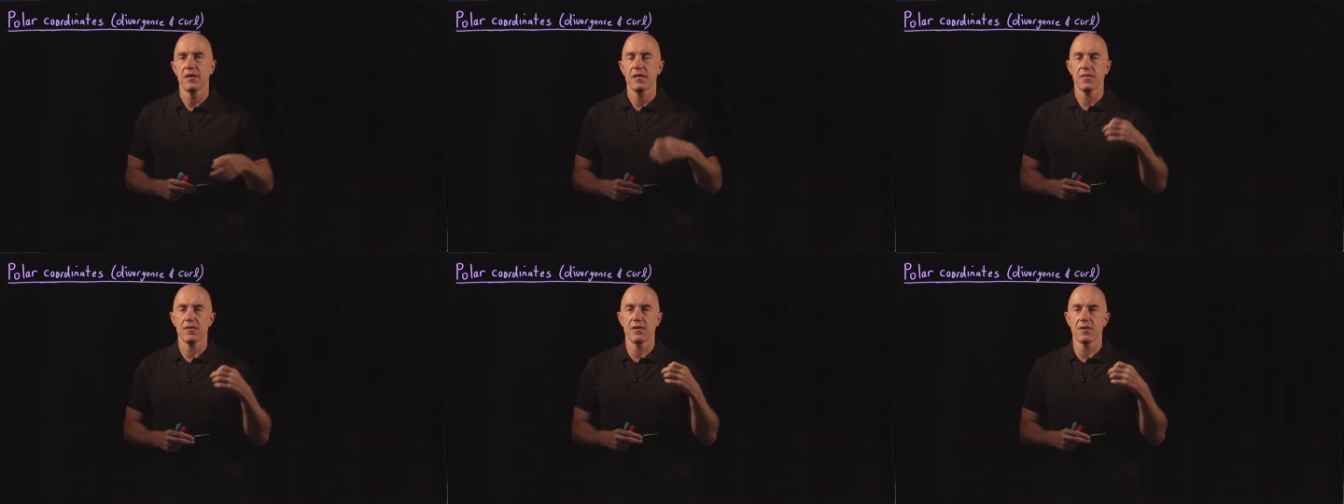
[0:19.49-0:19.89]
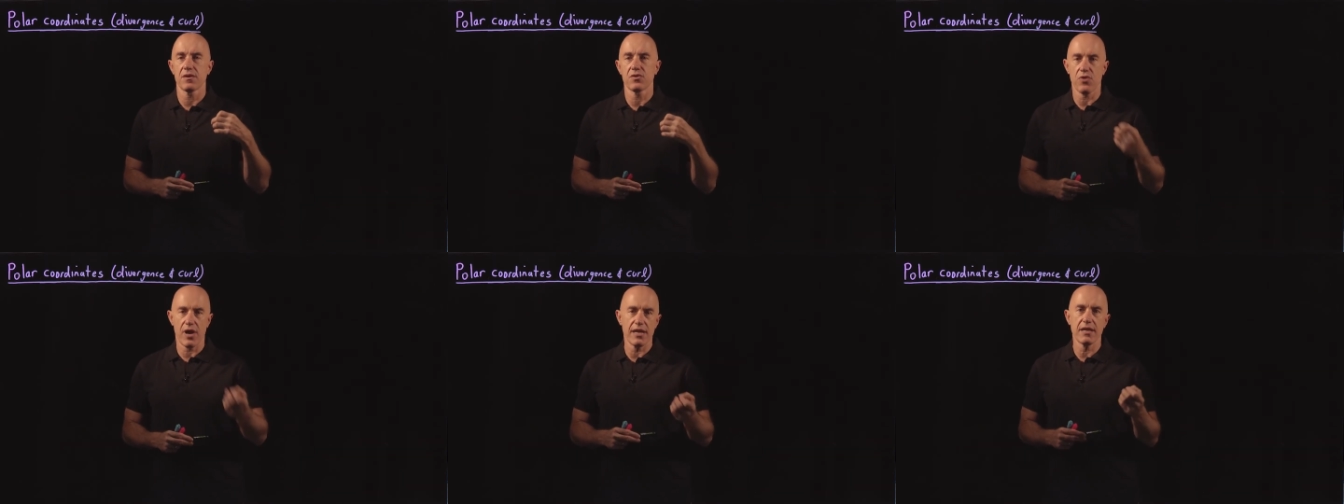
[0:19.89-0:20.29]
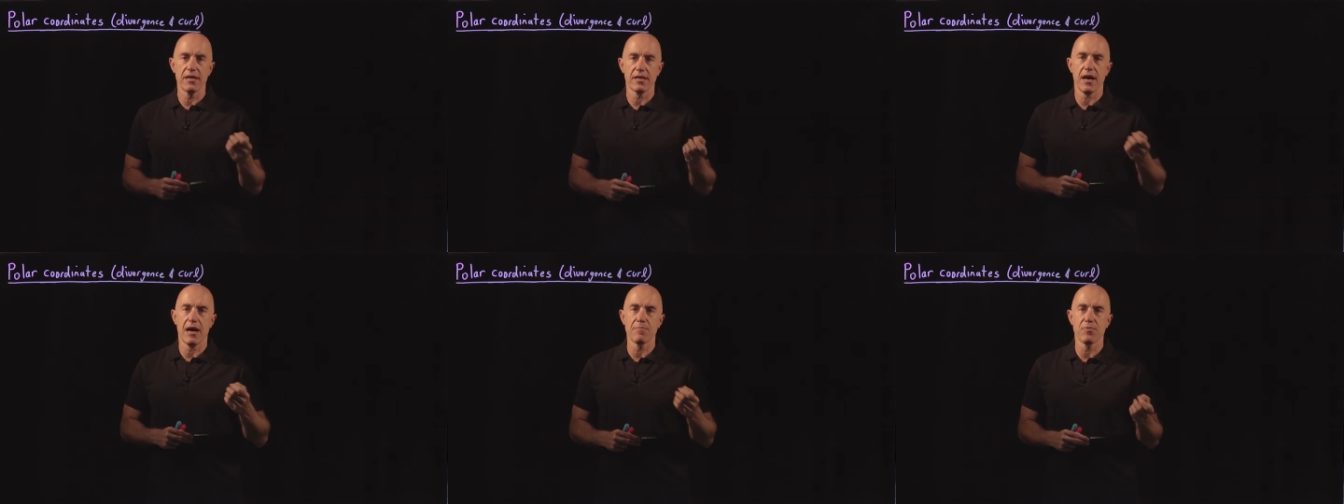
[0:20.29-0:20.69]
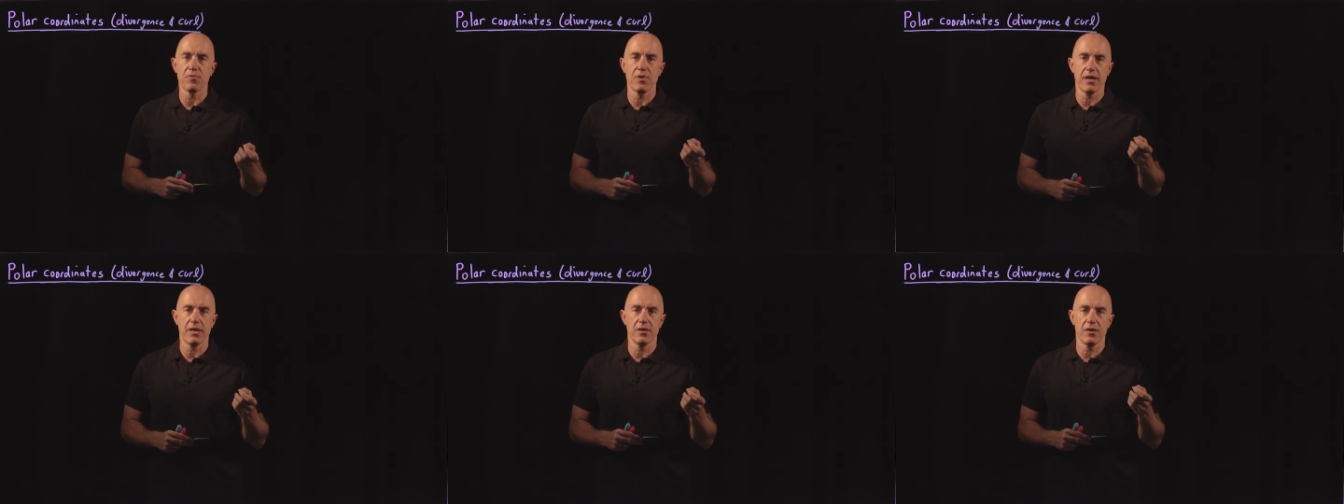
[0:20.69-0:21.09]
The gradient
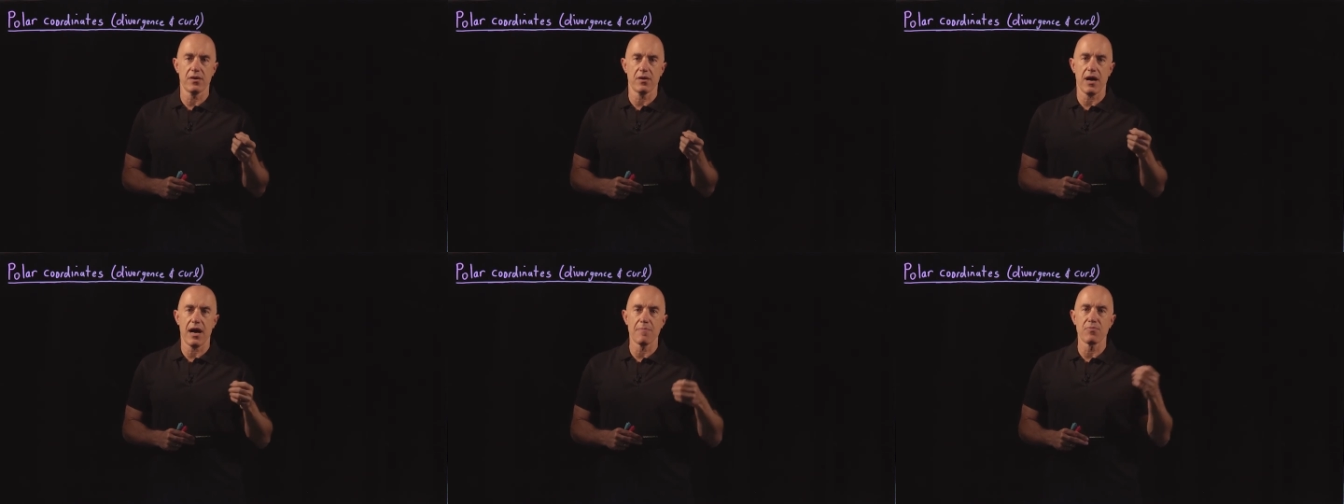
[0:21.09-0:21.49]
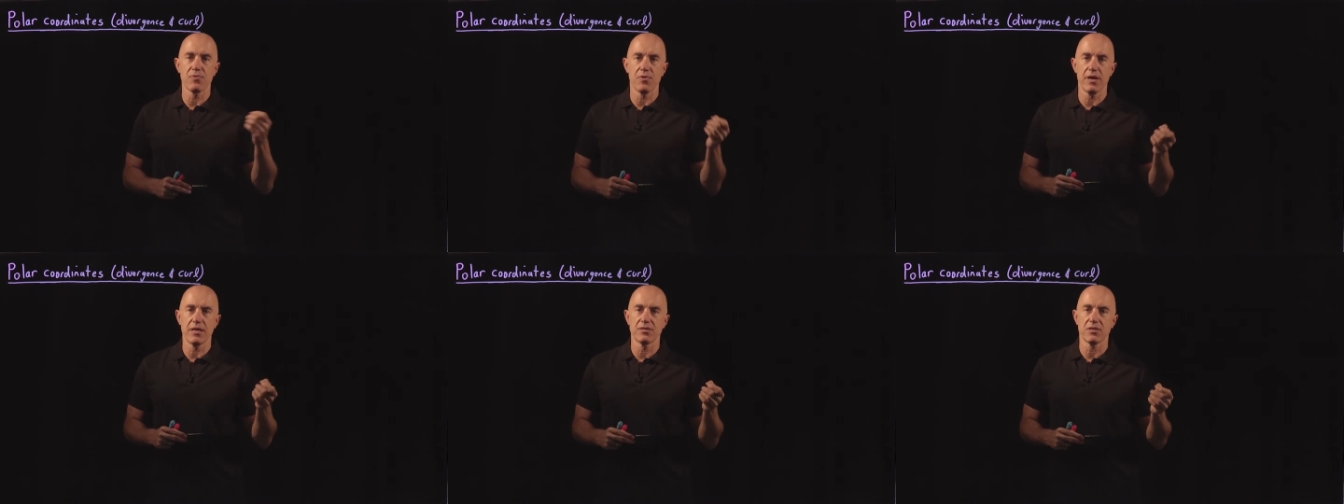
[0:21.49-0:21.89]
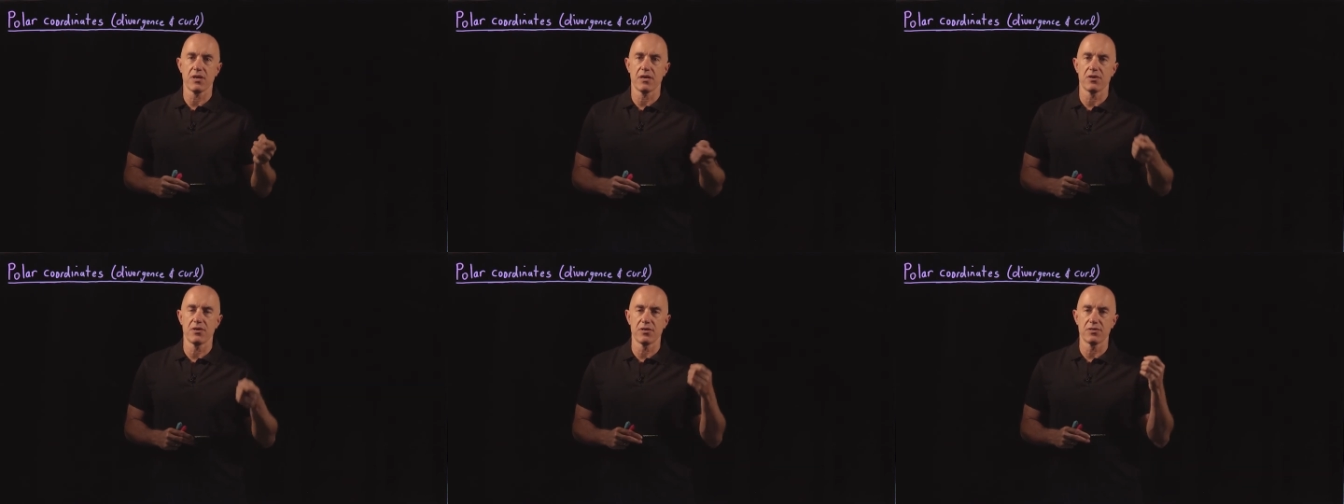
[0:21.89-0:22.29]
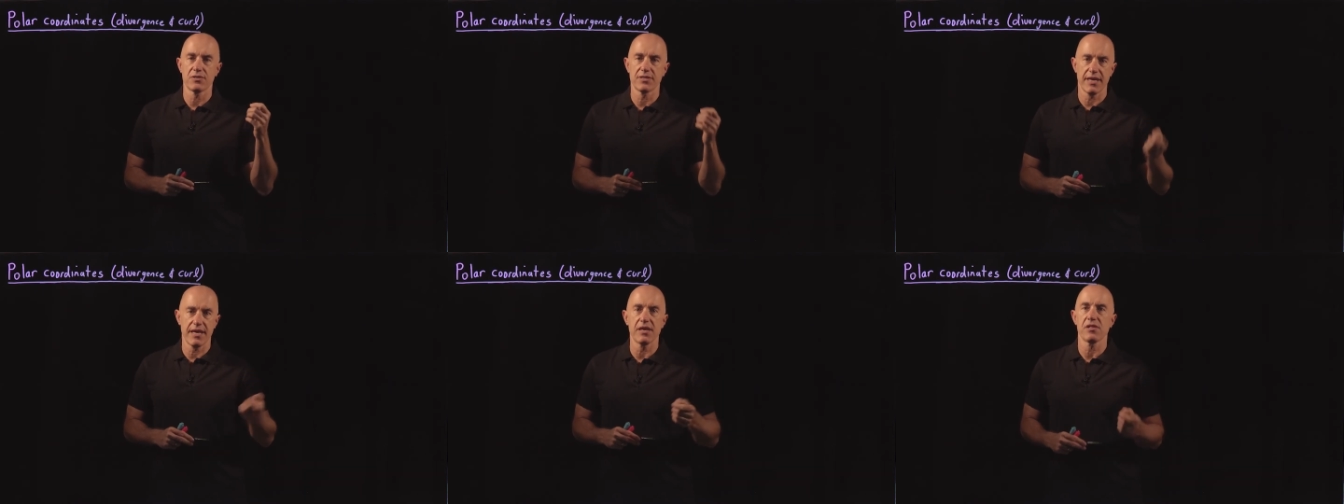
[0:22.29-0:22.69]
operator operates on a
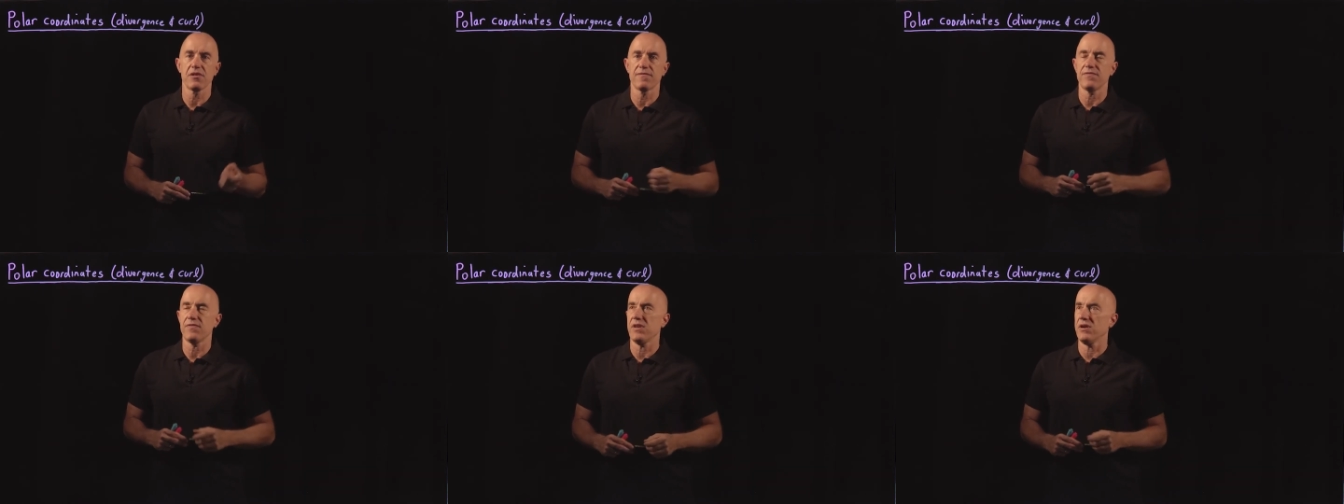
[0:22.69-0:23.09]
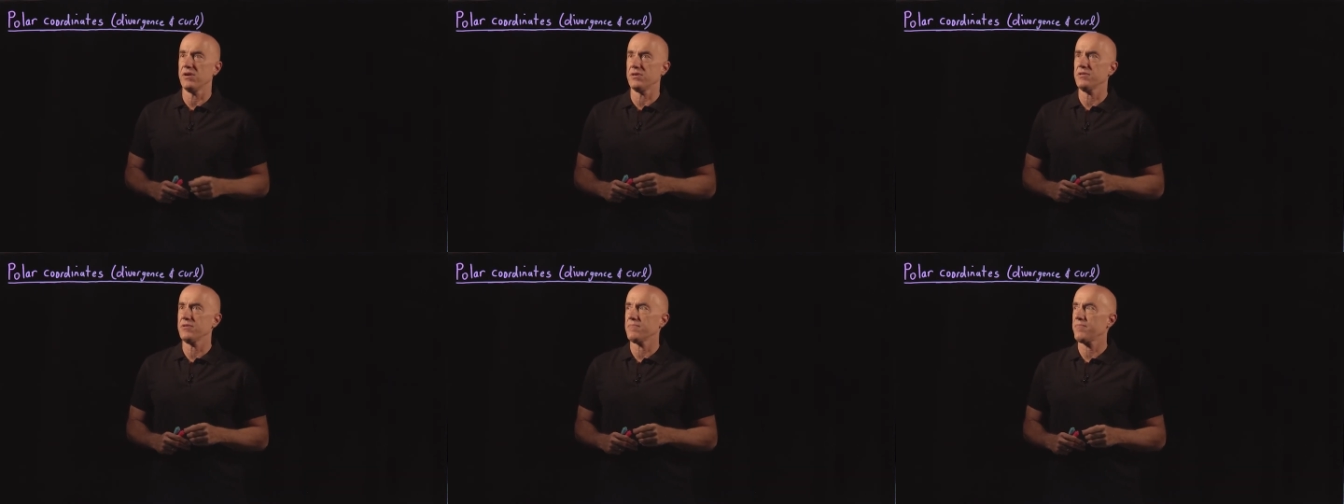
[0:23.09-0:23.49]
scalar field.